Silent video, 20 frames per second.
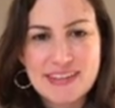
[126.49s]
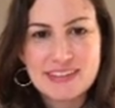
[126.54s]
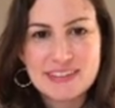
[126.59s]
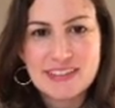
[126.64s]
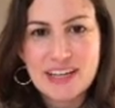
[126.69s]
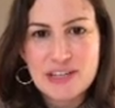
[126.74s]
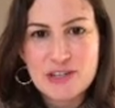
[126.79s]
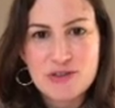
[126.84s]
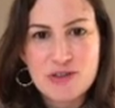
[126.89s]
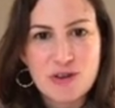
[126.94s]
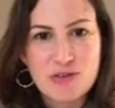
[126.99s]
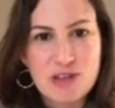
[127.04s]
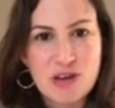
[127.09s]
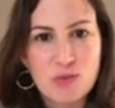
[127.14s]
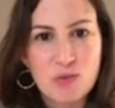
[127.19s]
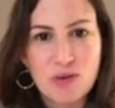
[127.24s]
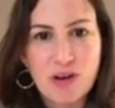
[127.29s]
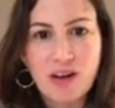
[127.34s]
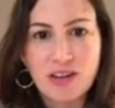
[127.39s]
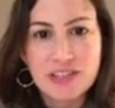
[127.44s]
let you know that
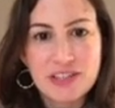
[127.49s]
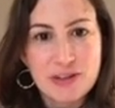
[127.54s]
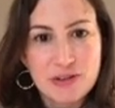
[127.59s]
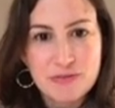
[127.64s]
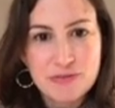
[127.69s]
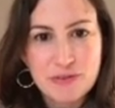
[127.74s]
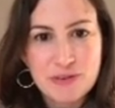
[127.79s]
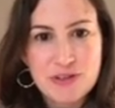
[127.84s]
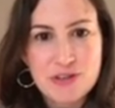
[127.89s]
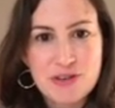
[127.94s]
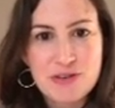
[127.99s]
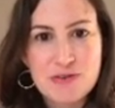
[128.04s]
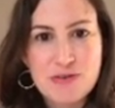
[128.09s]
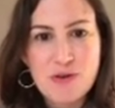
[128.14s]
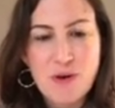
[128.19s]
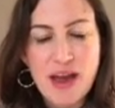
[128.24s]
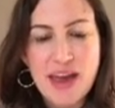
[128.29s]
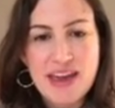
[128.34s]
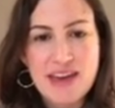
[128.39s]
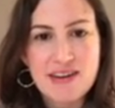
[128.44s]
we're all here for
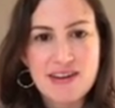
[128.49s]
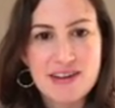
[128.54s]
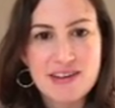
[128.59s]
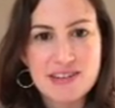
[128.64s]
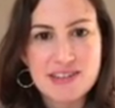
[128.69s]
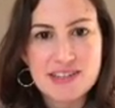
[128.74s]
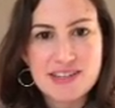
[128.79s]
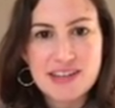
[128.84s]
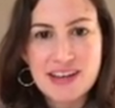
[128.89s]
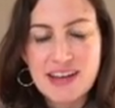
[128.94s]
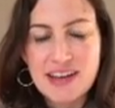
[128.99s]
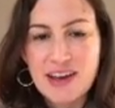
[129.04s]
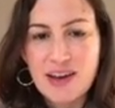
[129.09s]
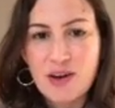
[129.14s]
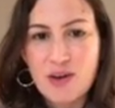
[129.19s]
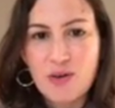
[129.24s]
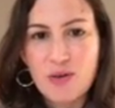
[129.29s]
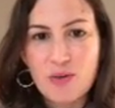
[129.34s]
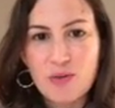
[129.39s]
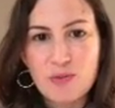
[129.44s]
you and
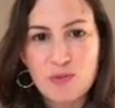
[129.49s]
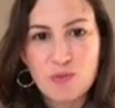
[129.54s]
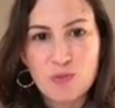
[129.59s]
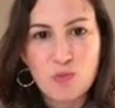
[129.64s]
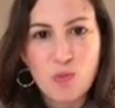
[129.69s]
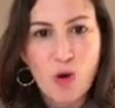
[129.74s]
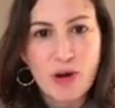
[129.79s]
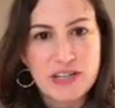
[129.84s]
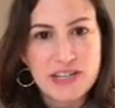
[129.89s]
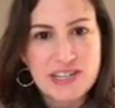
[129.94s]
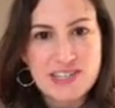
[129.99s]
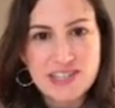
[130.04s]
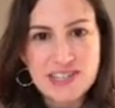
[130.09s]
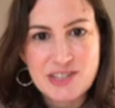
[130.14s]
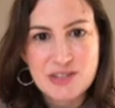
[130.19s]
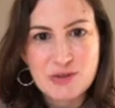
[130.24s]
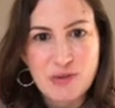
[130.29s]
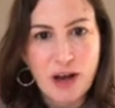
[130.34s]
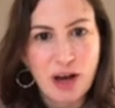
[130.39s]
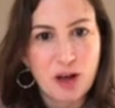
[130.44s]
wanting
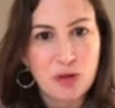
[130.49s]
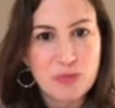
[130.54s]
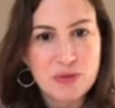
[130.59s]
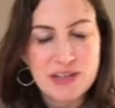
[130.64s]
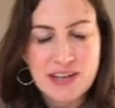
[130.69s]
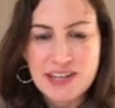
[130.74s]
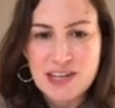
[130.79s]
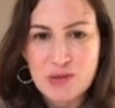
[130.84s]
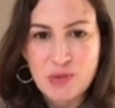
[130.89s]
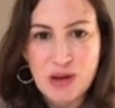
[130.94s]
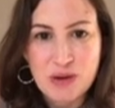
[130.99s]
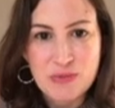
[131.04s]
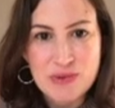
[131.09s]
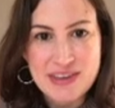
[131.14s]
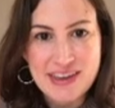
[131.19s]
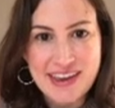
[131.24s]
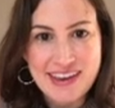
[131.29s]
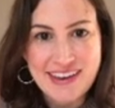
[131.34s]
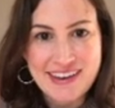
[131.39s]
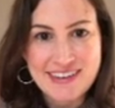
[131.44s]
to help in any way we
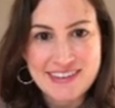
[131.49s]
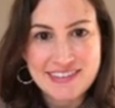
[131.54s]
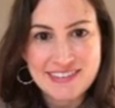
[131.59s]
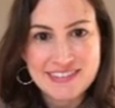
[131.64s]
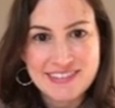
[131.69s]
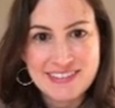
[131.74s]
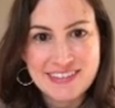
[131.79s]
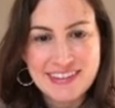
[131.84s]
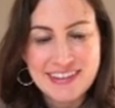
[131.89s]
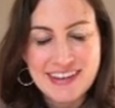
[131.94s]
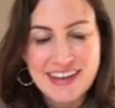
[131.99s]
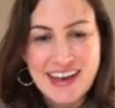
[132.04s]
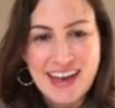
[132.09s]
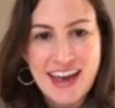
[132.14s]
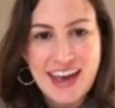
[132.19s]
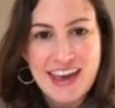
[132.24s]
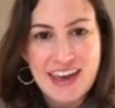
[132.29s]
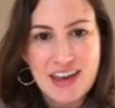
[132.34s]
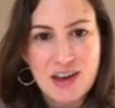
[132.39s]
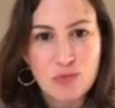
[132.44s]
can.
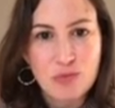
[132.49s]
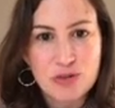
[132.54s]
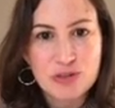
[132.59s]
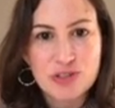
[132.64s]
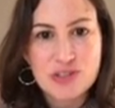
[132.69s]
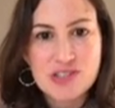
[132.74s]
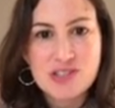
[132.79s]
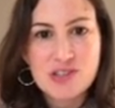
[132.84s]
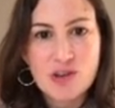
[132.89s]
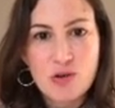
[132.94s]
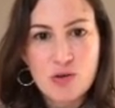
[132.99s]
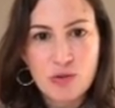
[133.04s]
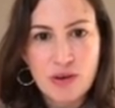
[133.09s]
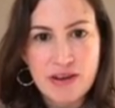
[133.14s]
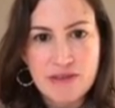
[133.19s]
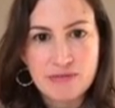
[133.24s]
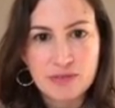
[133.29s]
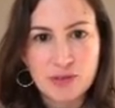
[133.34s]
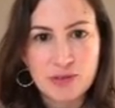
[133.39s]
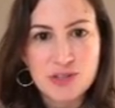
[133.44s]
And we're just so
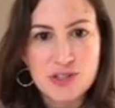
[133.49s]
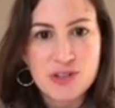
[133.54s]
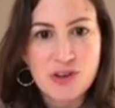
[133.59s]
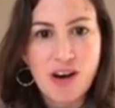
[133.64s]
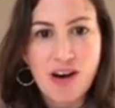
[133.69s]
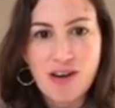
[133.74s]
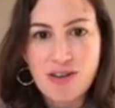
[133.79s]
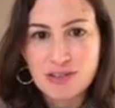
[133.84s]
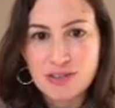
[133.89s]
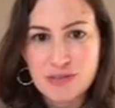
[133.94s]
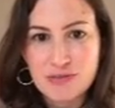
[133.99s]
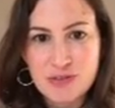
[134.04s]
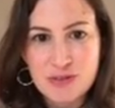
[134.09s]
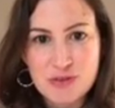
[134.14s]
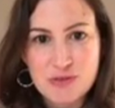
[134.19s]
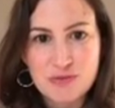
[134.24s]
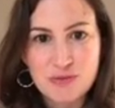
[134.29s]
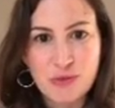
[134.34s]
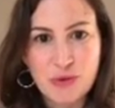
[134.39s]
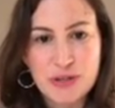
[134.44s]
grateful to all of
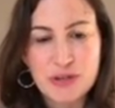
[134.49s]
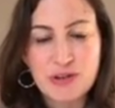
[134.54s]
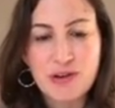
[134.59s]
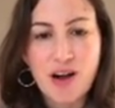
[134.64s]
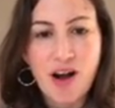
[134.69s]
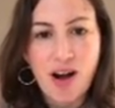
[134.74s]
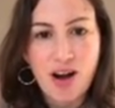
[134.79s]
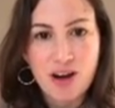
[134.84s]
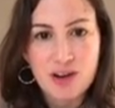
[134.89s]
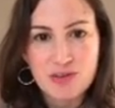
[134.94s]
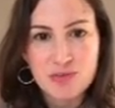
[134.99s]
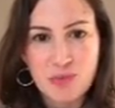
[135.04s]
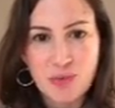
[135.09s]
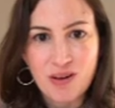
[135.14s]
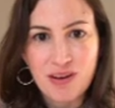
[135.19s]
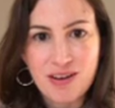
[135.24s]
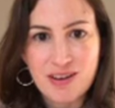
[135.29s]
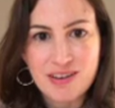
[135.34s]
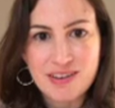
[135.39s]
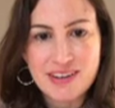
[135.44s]
you for your hard
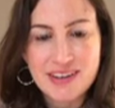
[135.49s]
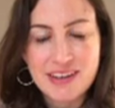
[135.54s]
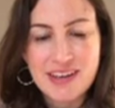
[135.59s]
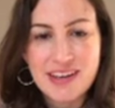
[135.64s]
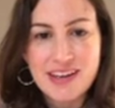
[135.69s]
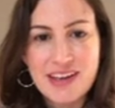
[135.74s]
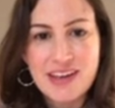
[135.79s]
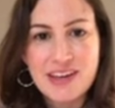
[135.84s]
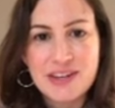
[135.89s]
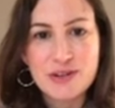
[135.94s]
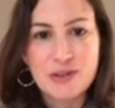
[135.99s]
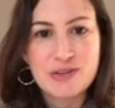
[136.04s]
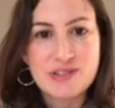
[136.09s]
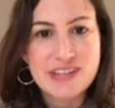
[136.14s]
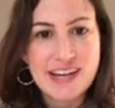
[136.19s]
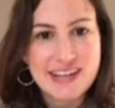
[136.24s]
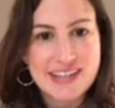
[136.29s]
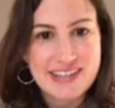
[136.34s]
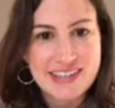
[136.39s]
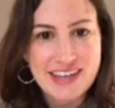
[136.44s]
work, your
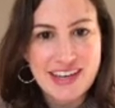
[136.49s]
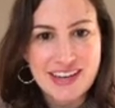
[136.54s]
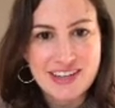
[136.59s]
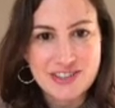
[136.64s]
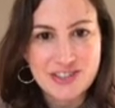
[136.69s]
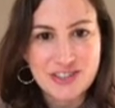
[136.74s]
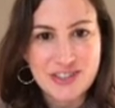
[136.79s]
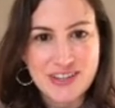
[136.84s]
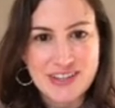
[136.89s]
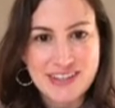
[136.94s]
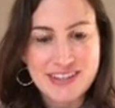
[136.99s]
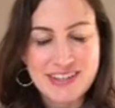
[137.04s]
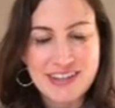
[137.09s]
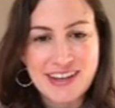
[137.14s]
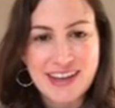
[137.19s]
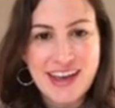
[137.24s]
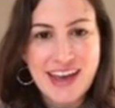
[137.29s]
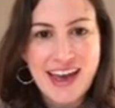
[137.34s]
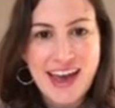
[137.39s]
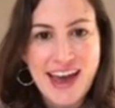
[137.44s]
dedication,
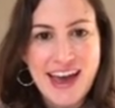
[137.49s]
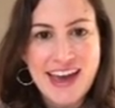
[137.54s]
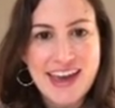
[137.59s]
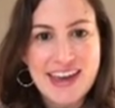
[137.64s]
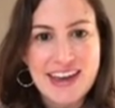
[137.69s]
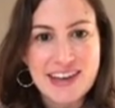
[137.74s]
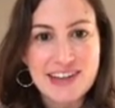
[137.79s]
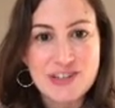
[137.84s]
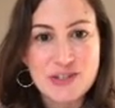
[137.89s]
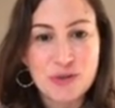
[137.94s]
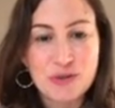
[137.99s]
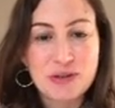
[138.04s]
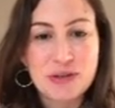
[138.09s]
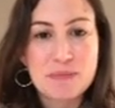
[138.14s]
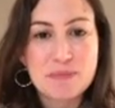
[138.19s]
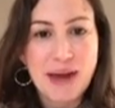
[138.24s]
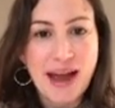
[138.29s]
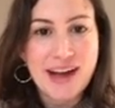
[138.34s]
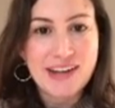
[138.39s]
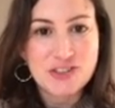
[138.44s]
and your
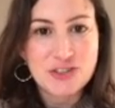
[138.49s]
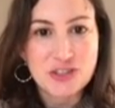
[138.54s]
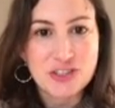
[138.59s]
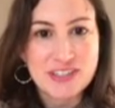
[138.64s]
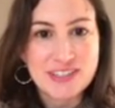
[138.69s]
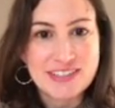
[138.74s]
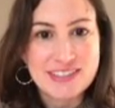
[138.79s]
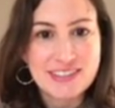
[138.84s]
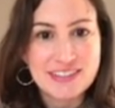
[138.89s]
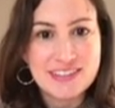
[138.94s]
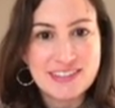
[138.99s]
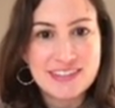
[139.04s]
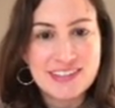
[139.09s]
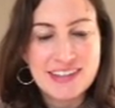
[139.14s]
compassion.